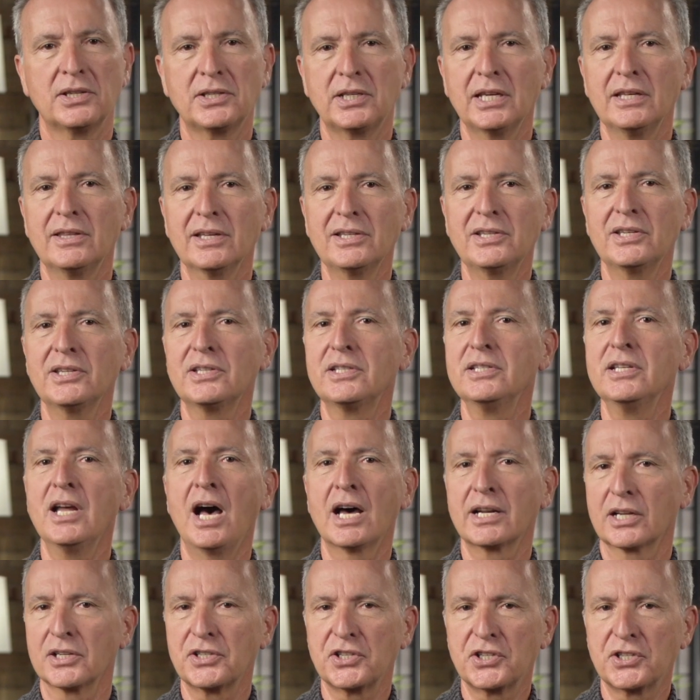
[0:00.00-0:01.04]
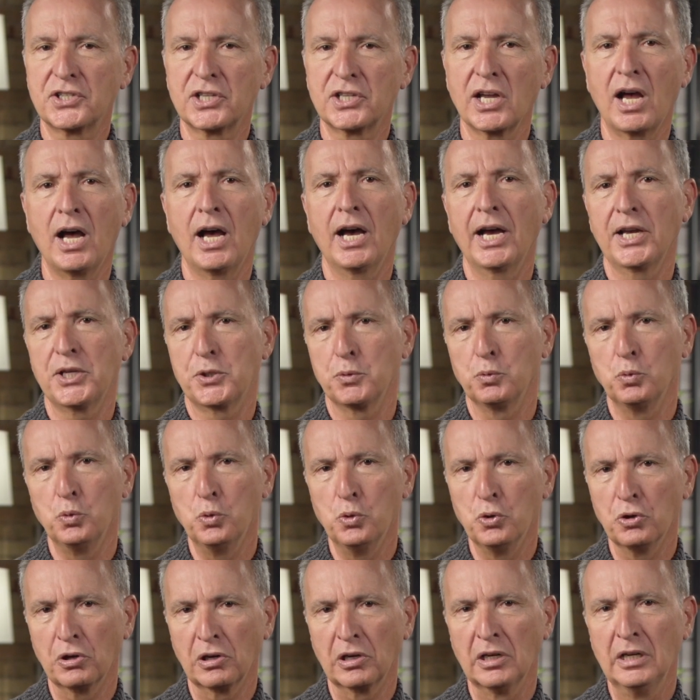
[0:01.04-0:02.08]
see, this is not a size
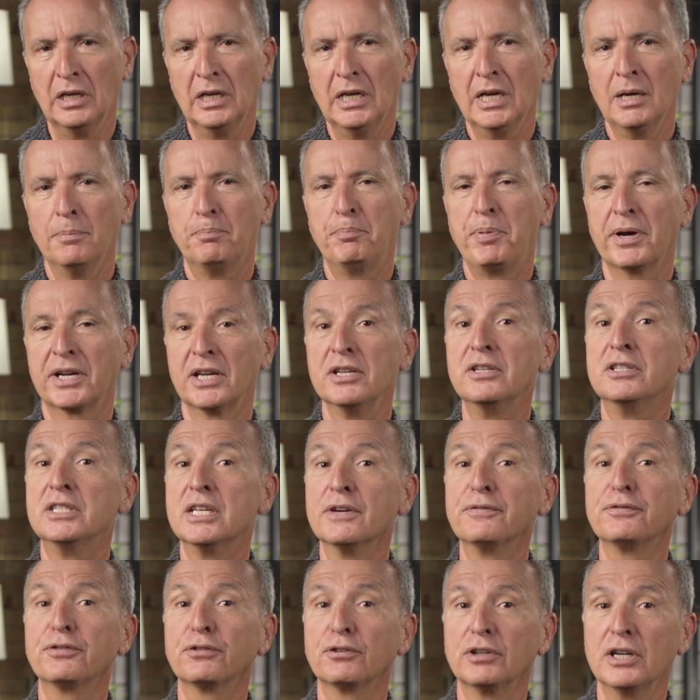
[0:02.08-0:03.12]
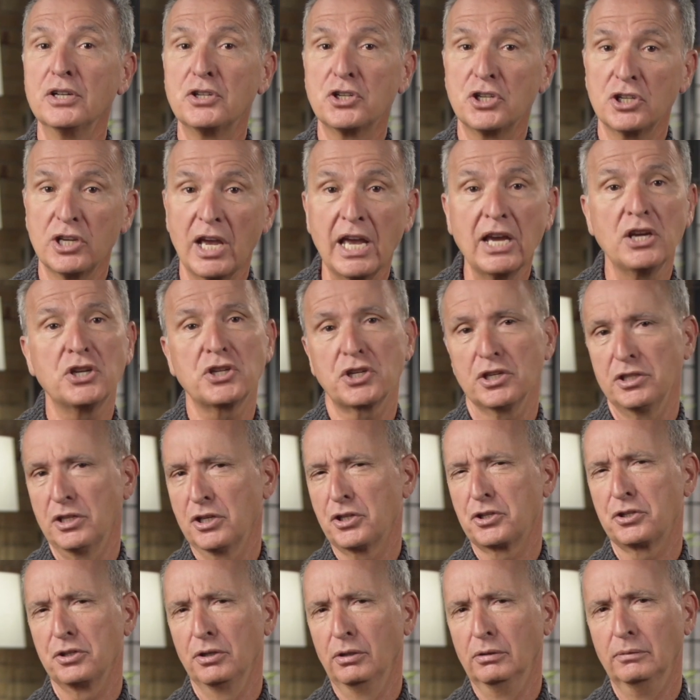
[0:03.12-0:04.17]
war, but a differentiation
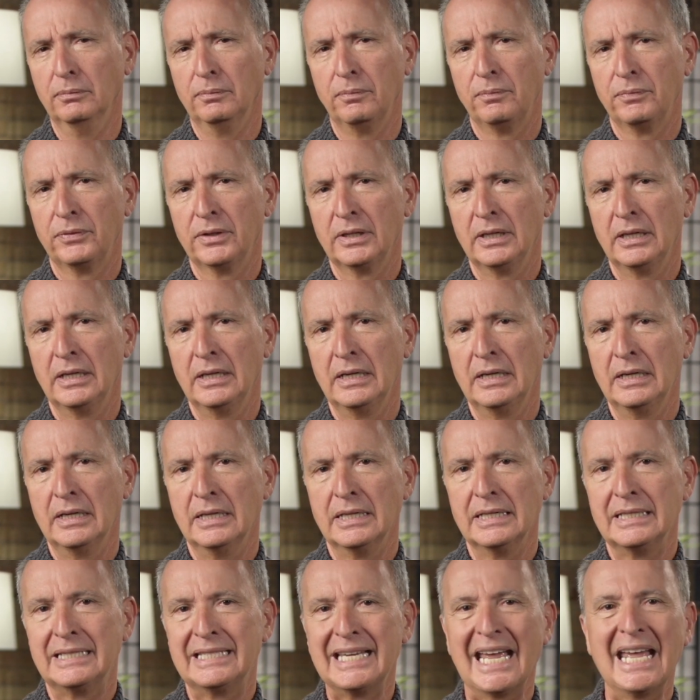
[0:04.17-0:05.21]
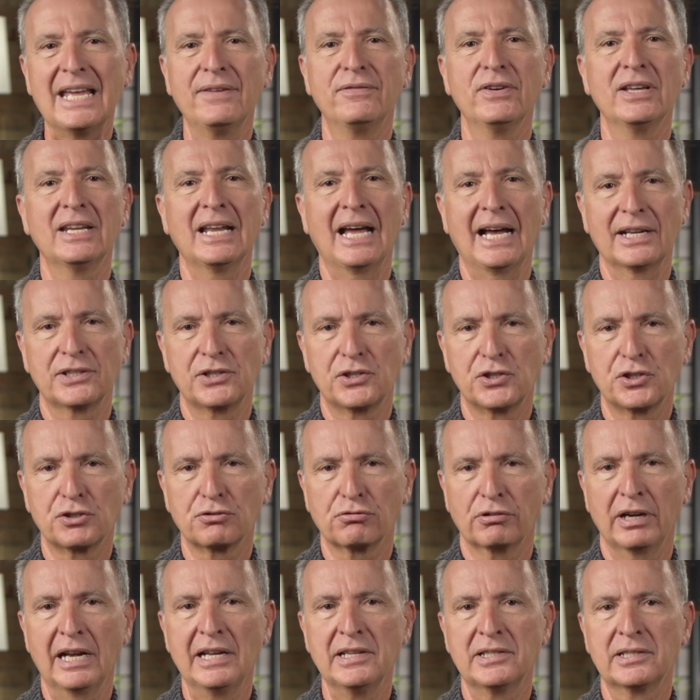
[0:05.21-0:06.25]
issue. David has
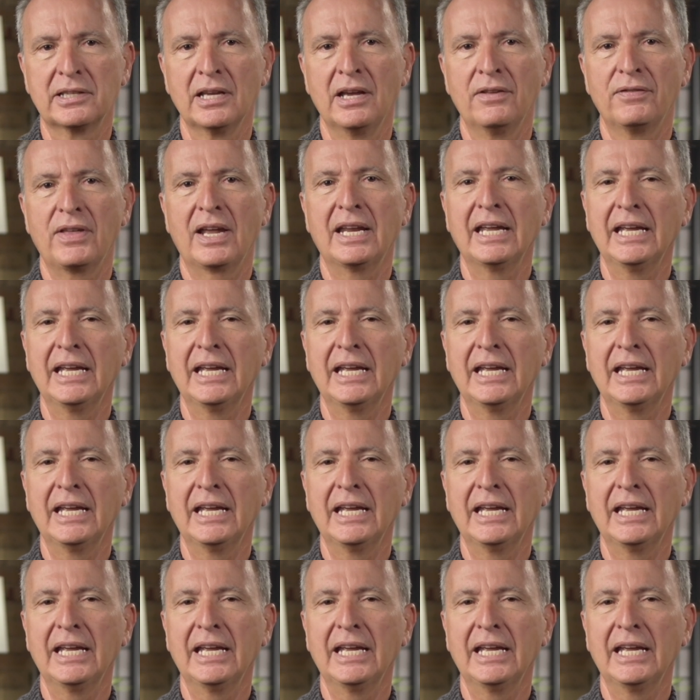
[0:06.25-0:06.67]
strengths that